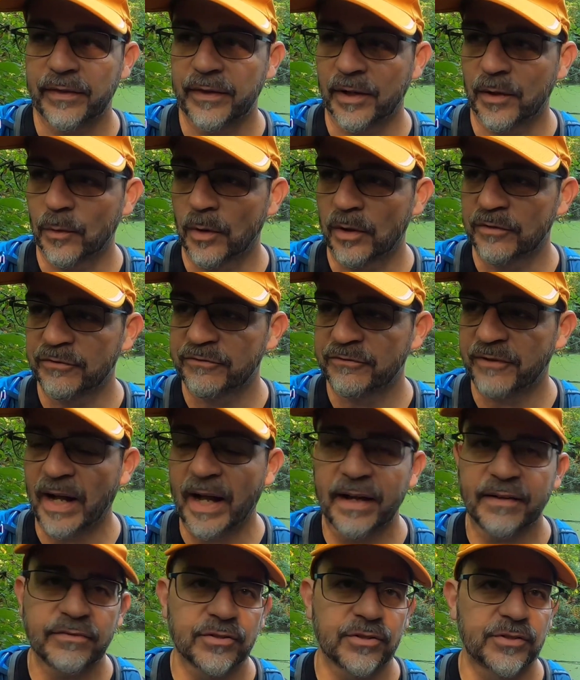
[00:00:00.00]
There were
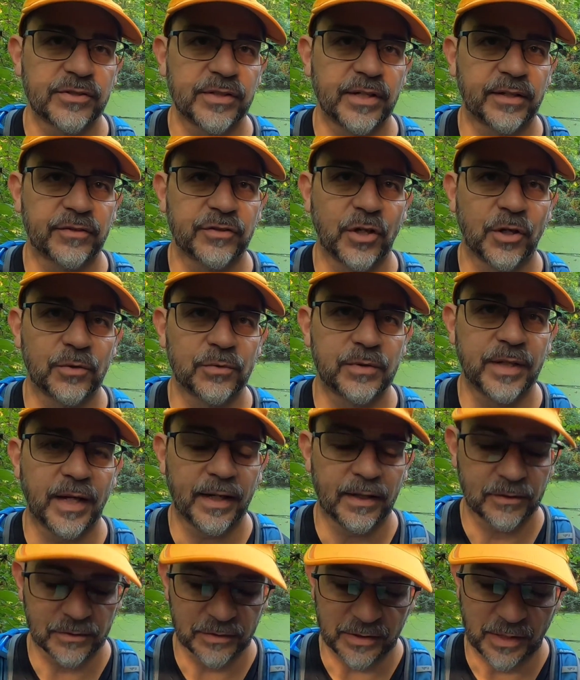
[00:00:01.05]
5 or 6
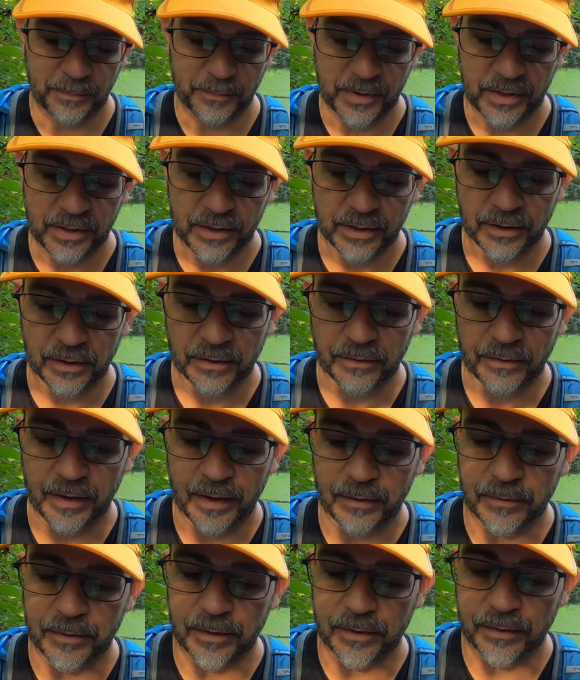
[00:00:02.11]
hotels up here.
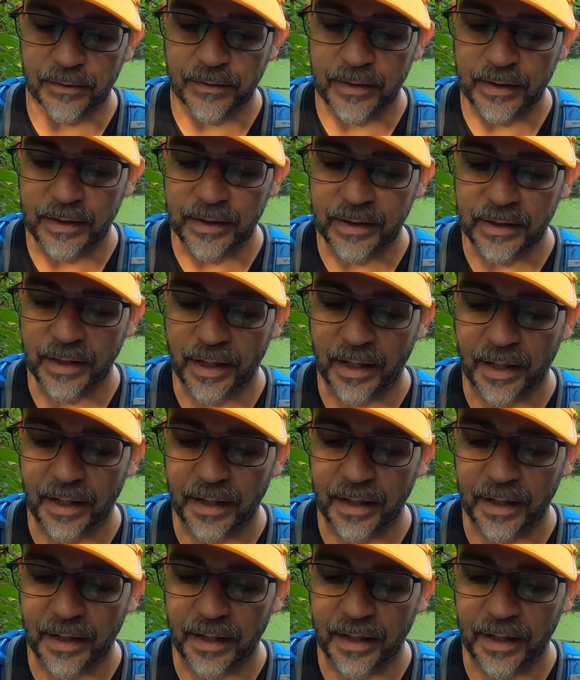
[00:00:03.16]
They were the